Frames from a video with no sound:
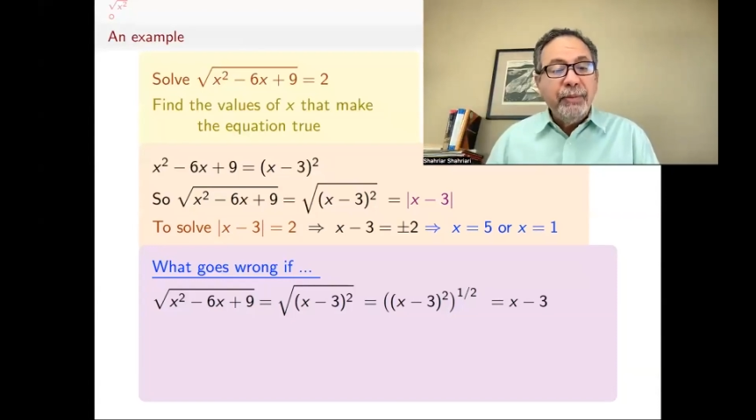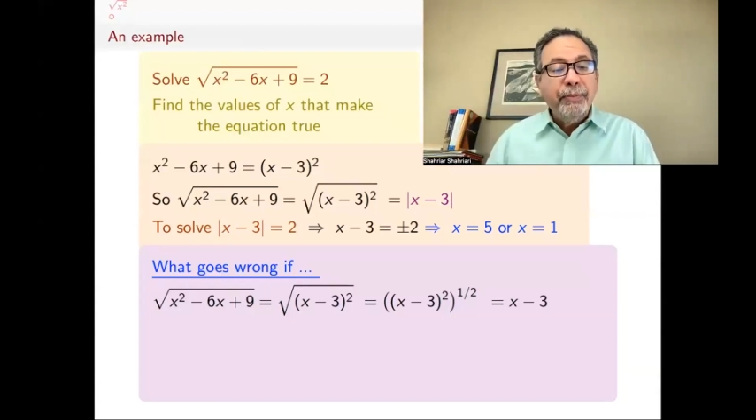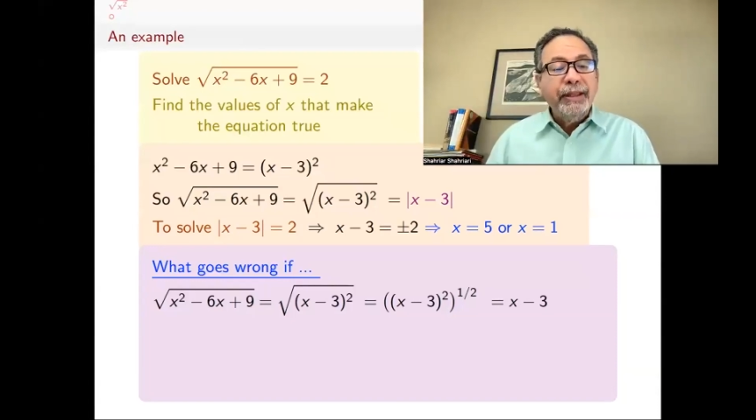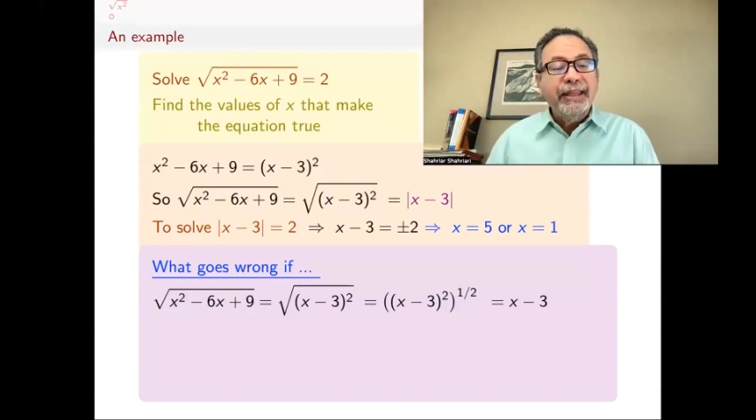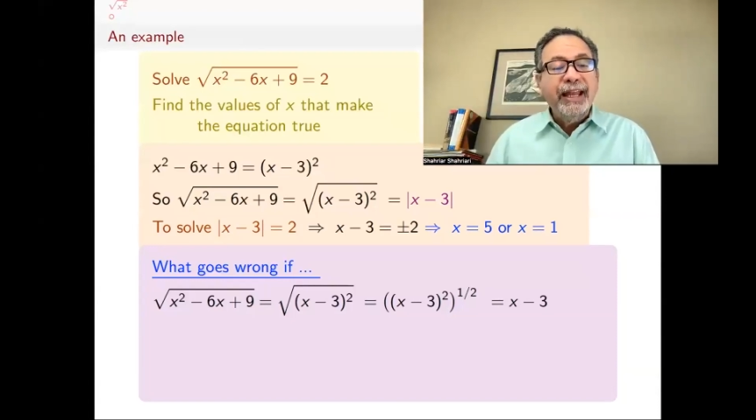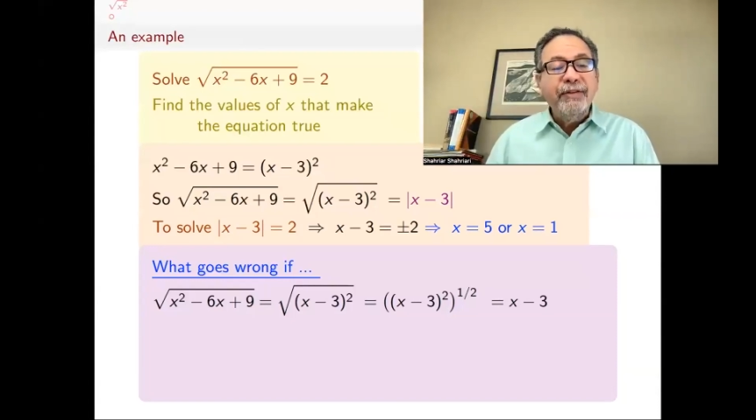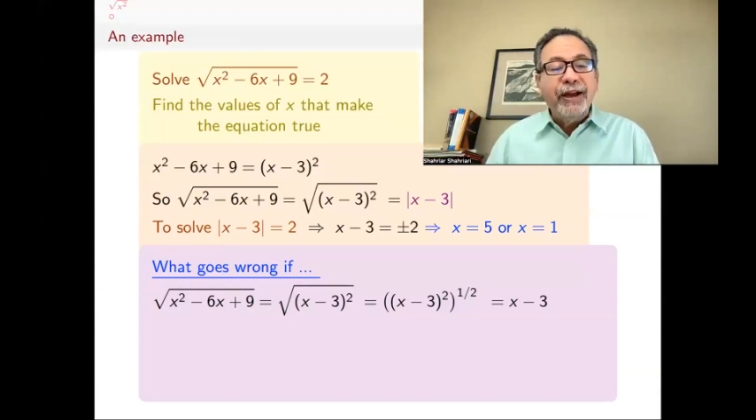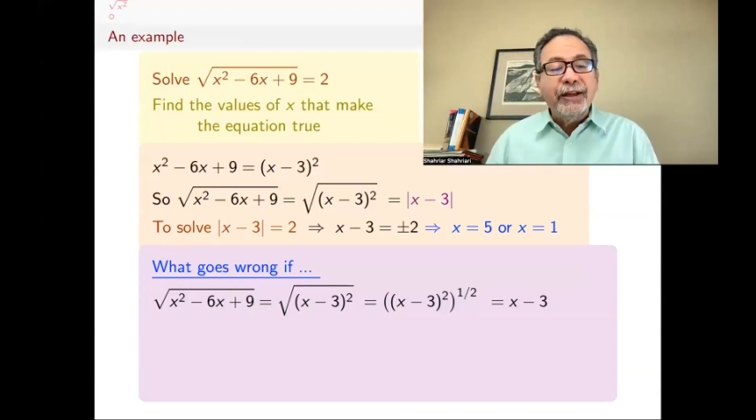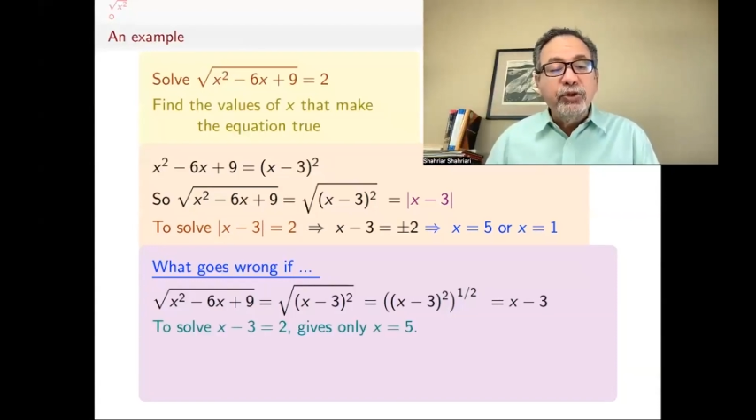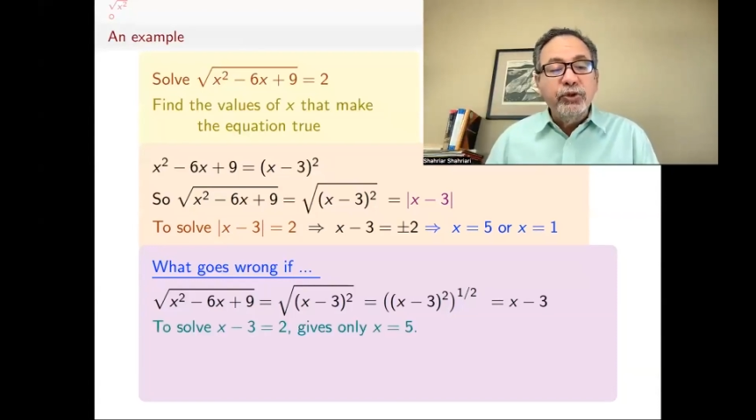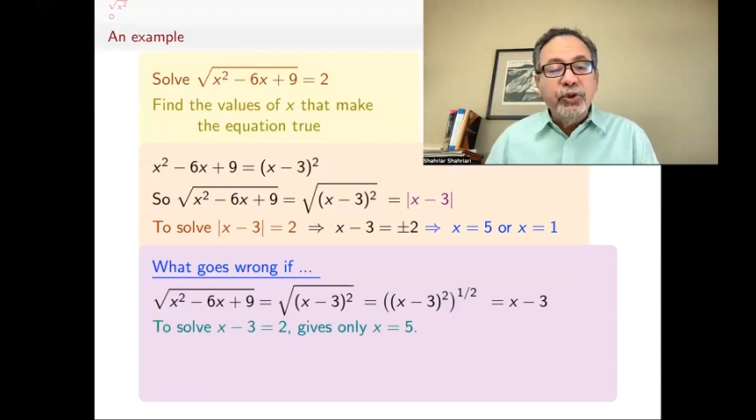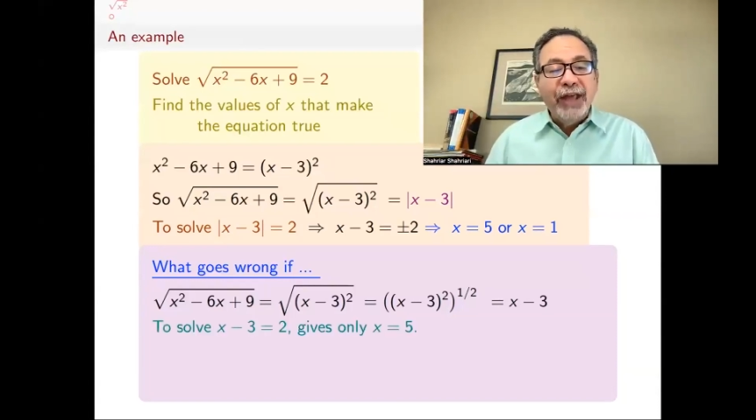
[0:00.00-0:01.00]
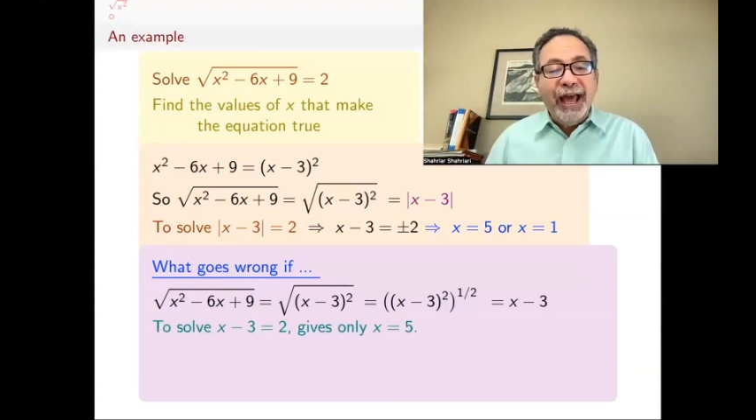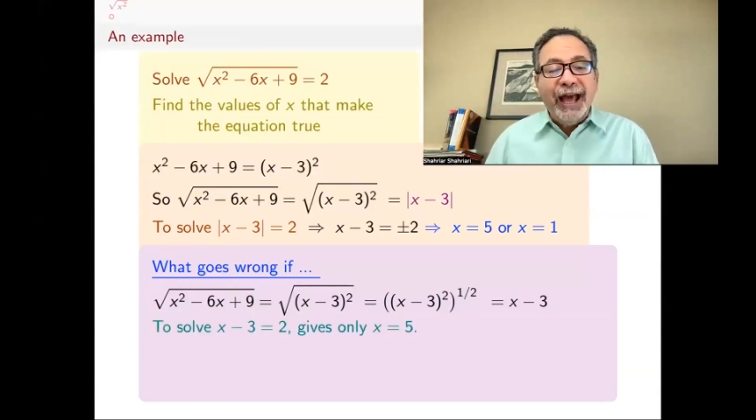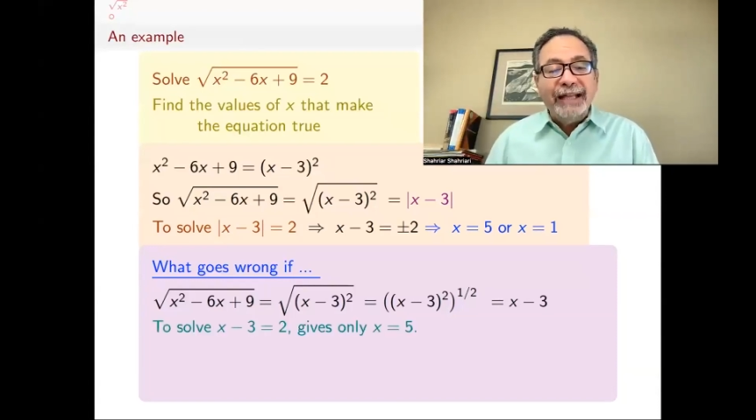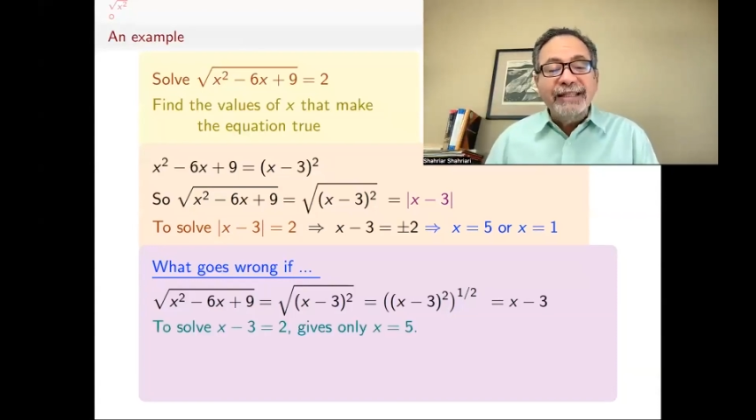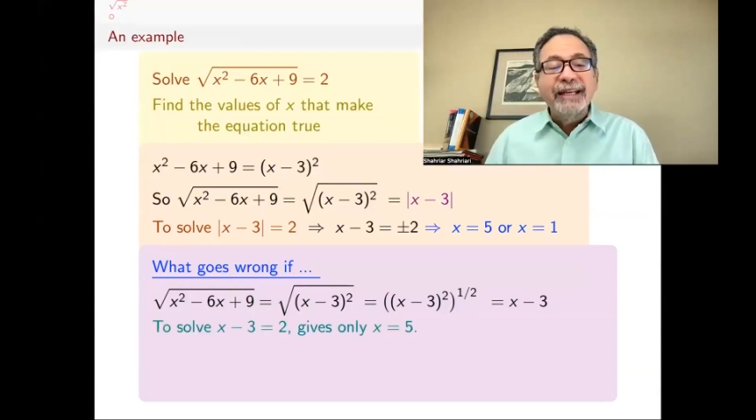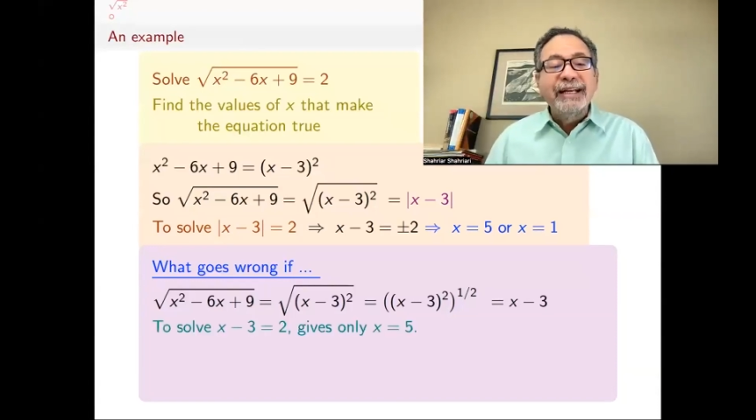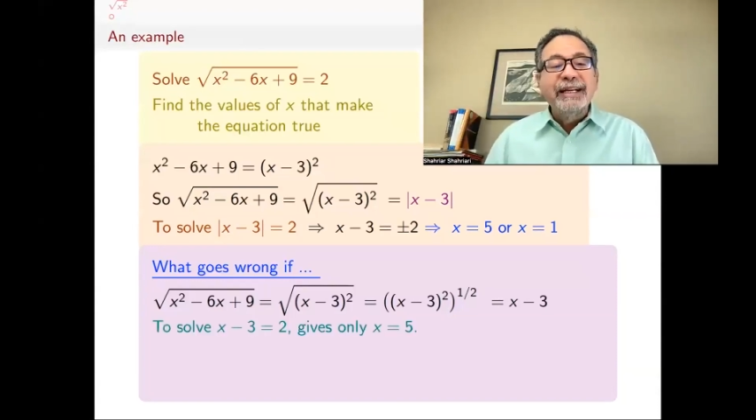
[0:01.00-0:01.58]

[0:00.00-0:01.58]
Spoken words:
But then if I do that,